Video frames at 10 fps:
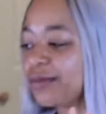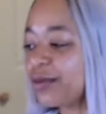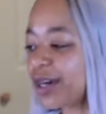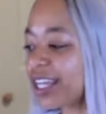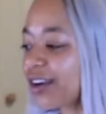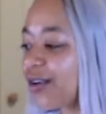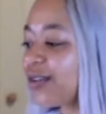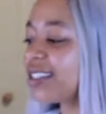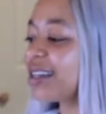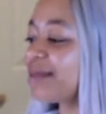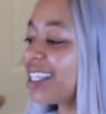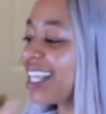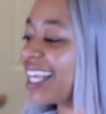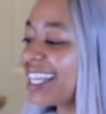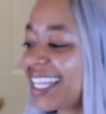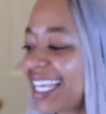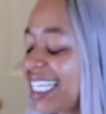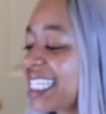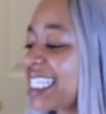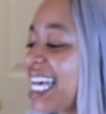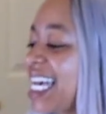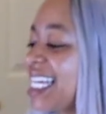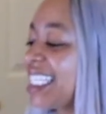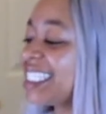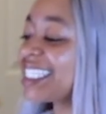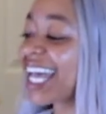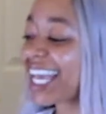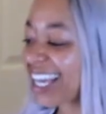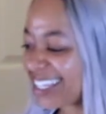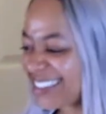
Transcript: We want it gold, something like this, like